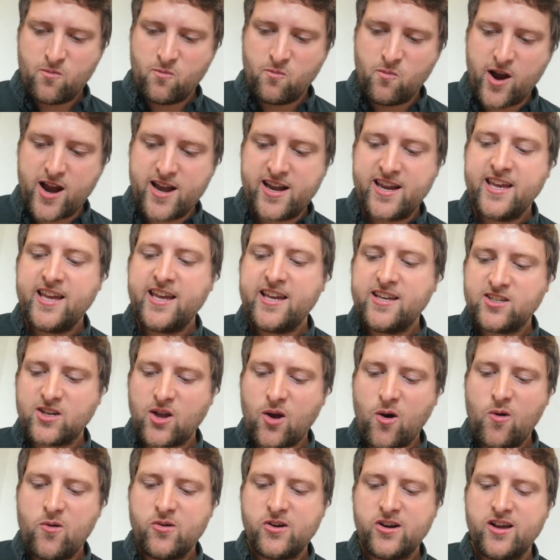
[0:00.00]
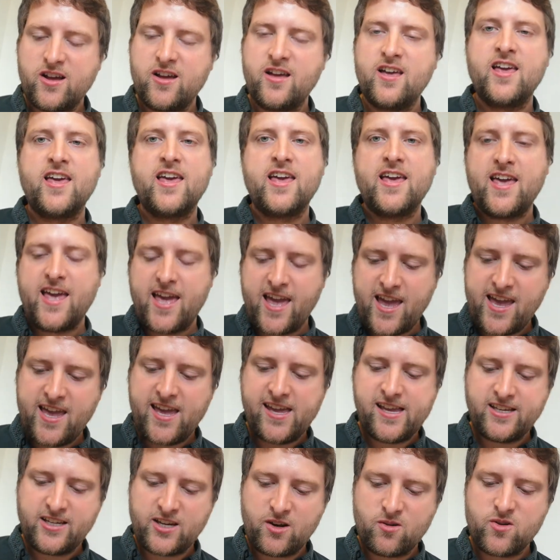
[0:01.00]
When he is older, he
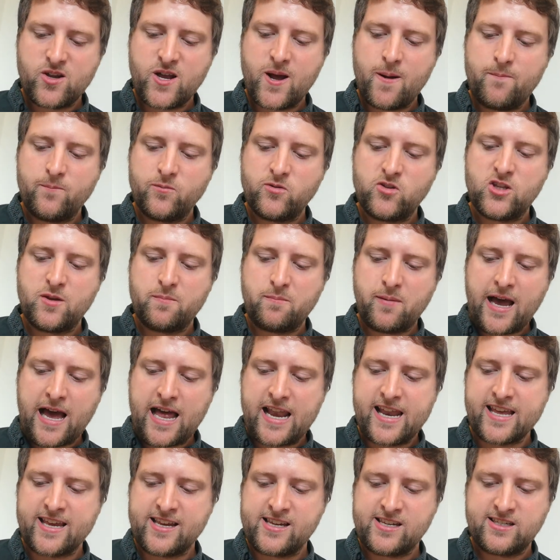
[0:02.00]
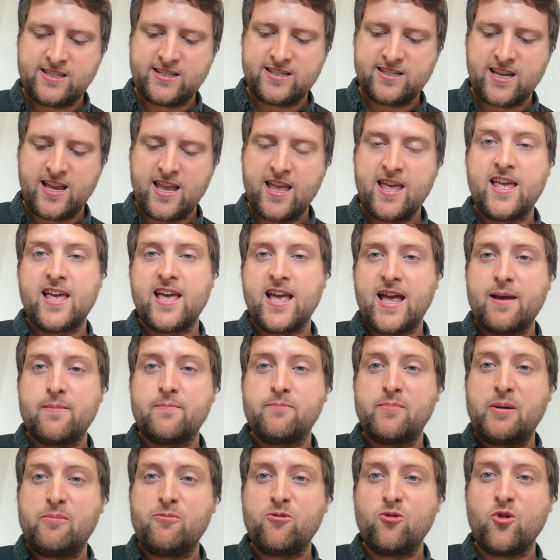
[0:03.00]
shall come to the palace
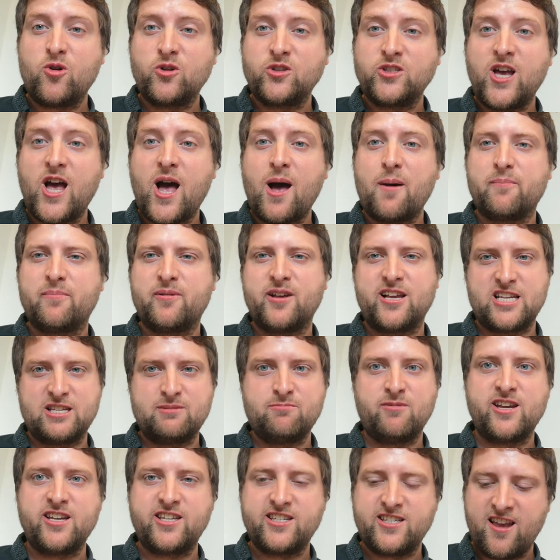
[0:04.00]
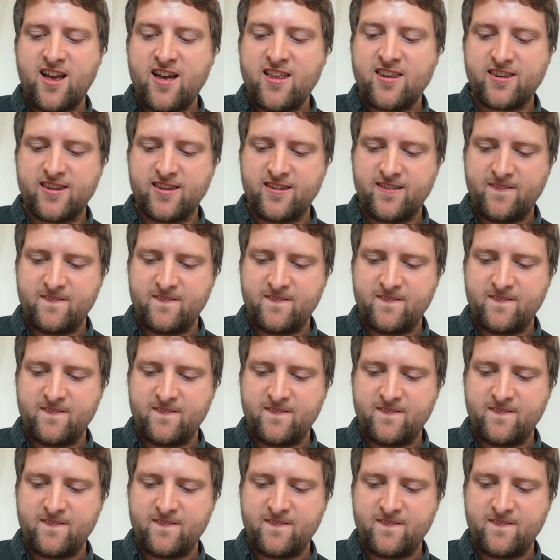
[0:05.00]
and be brought up as my son.